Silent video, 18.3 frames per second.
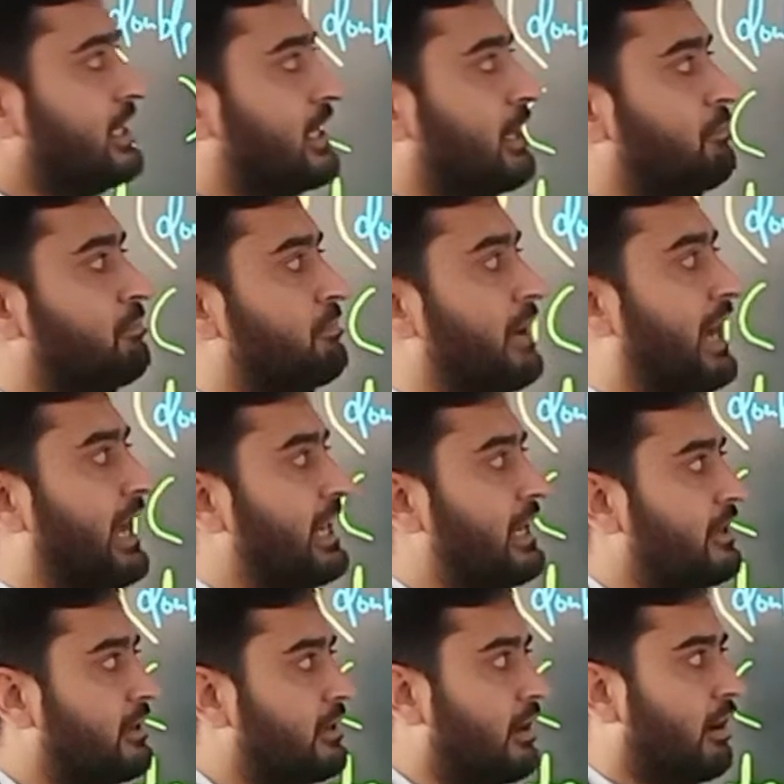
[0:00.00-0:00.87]

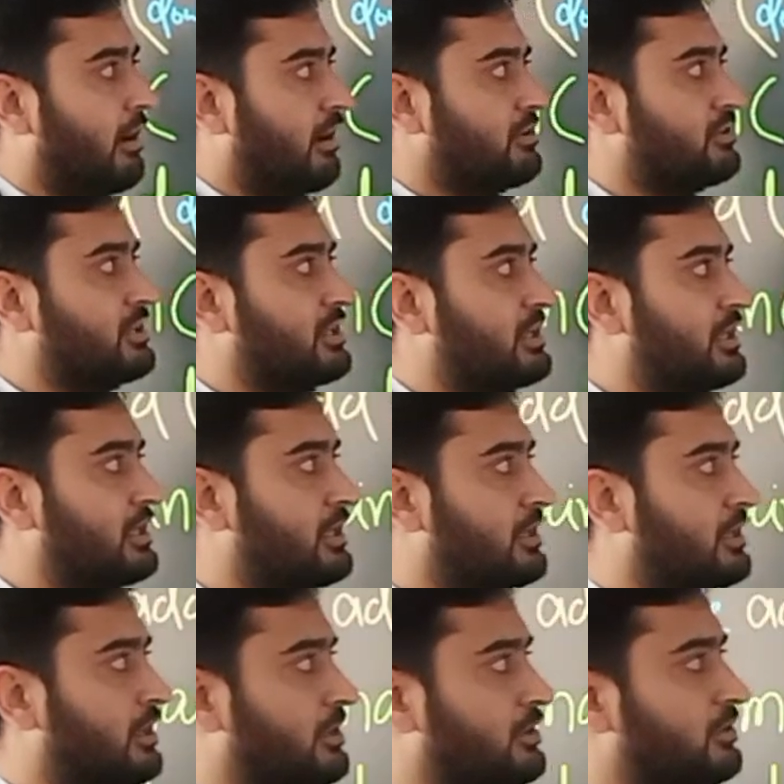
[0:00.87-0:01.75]
compiler or
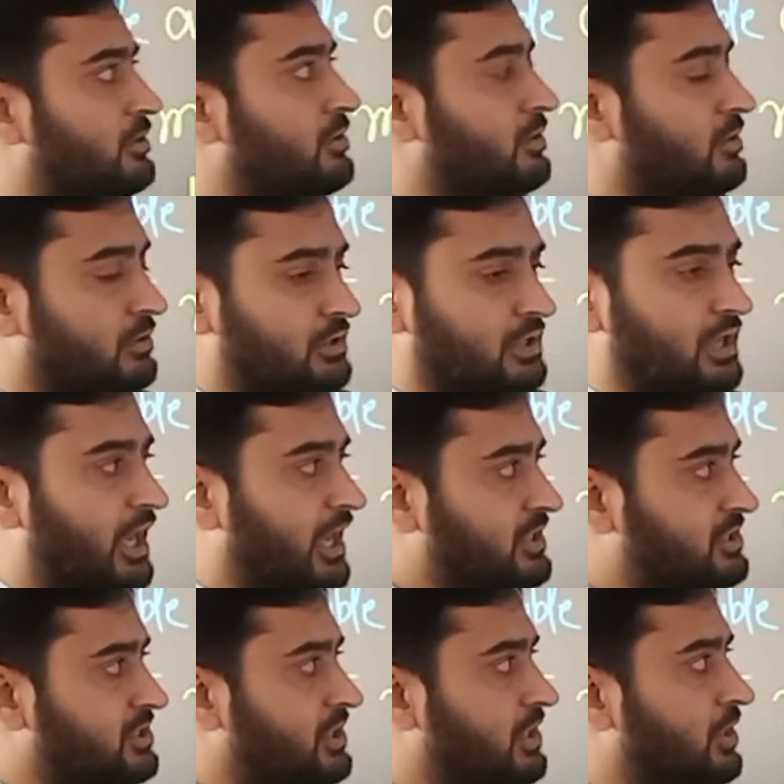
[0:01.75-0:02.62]
the
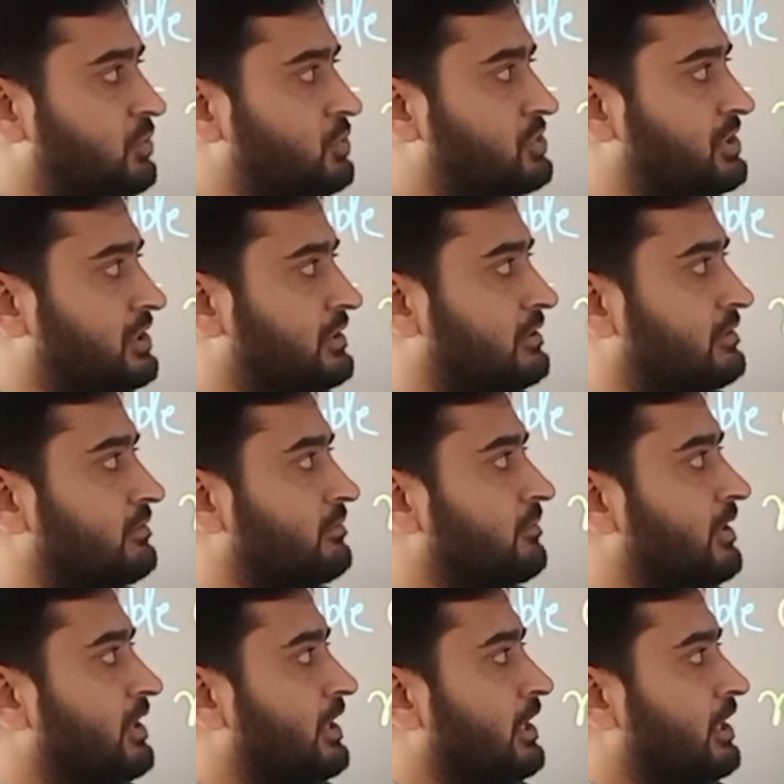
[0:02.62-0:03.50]

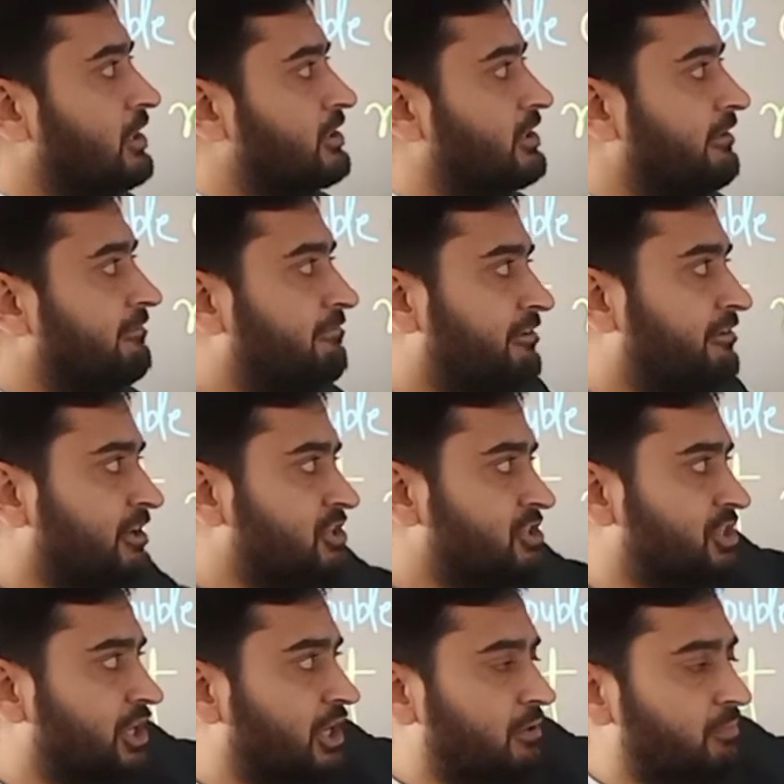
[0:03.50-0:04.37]
execution
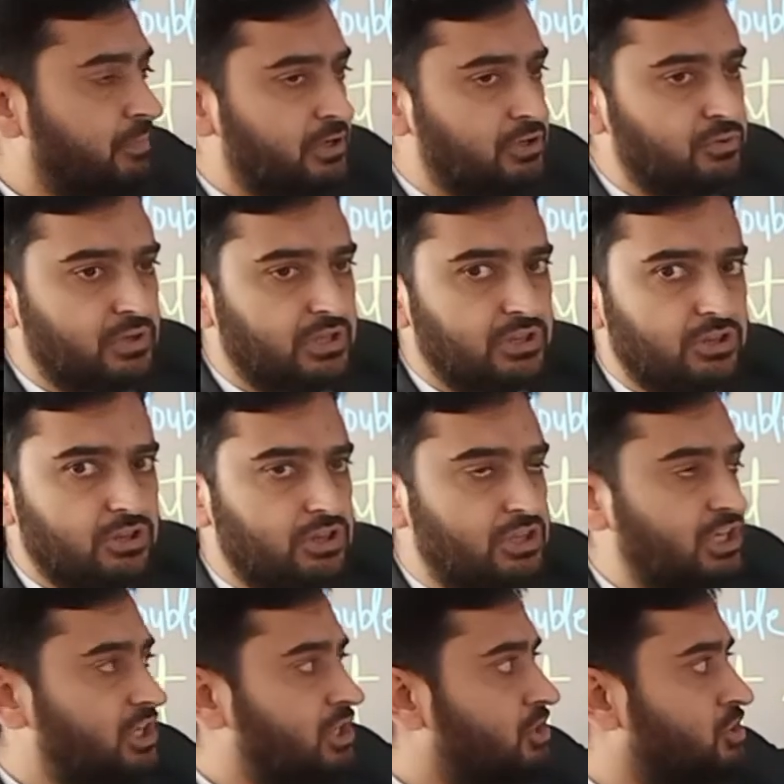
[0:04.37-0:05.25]
differentiate between
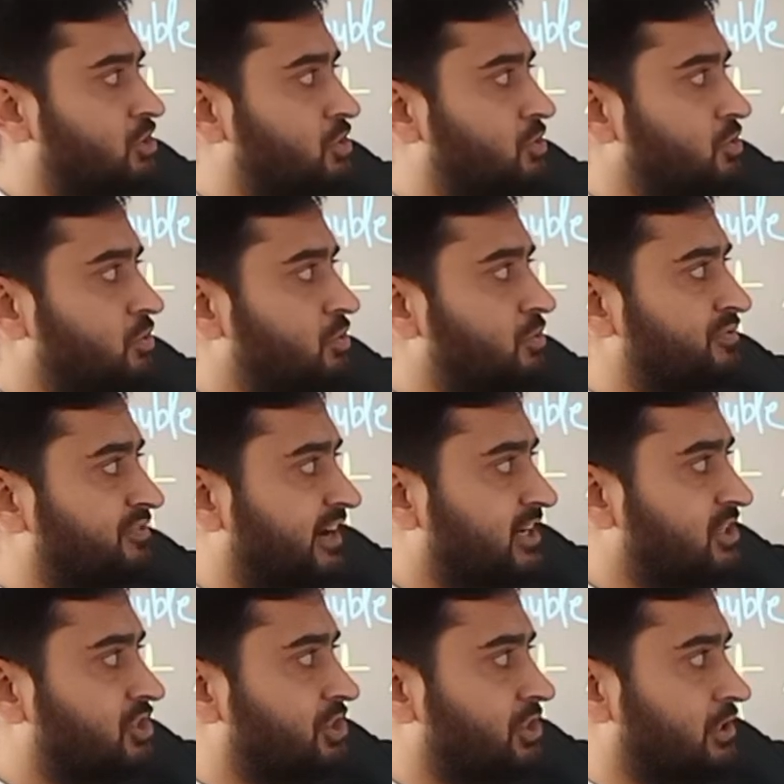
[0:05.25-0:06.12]
these two
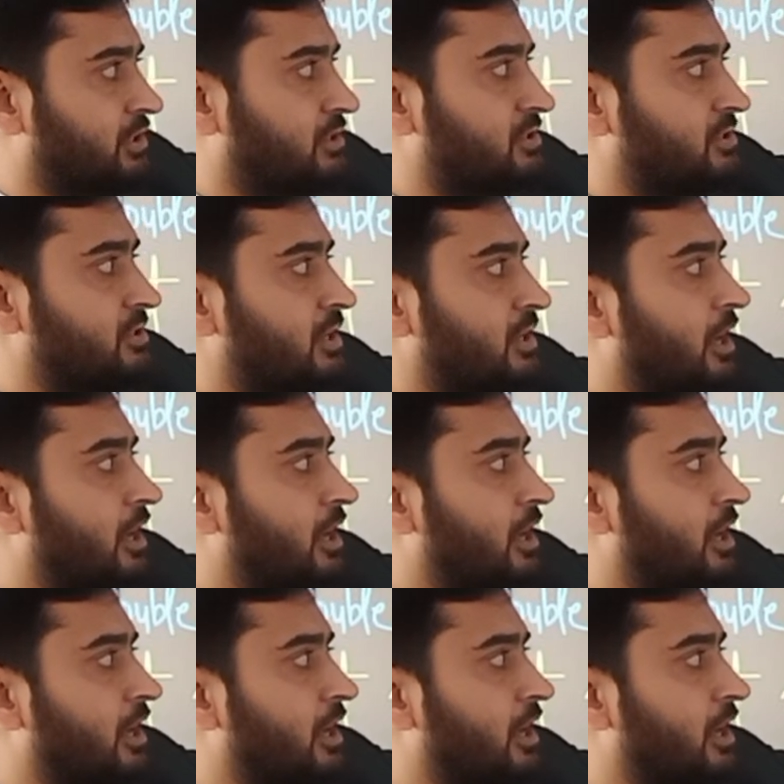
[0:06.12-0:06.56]
functions